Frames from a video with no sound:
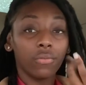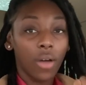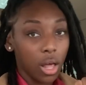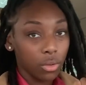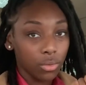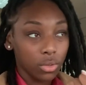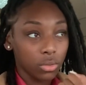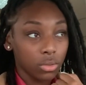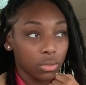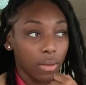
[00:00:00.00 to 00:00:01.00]

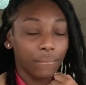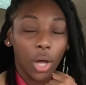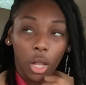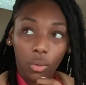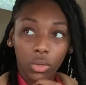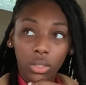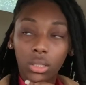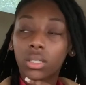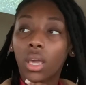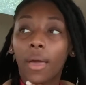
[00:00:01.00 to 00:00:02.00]
followers.
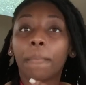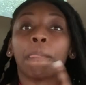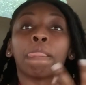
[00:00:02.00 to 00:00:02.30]
Yeah.